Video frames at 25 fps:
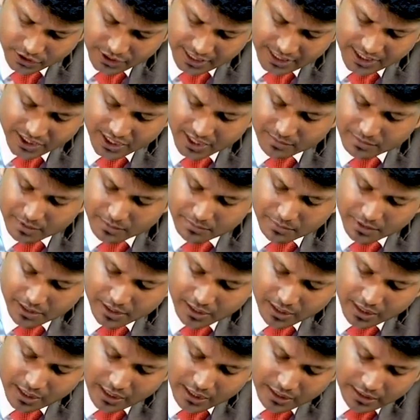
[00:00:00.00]
Just
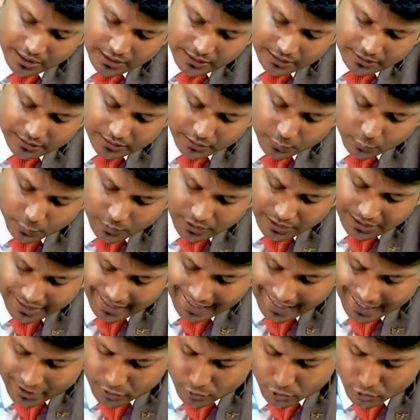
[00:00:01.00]
remember the
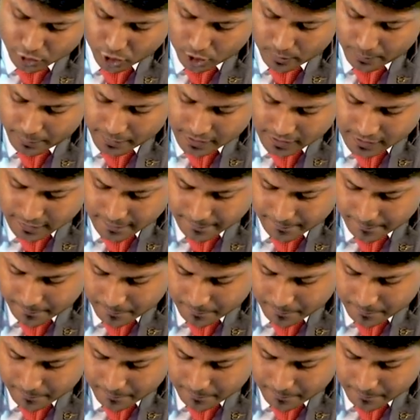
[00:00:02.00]
word Calotropis.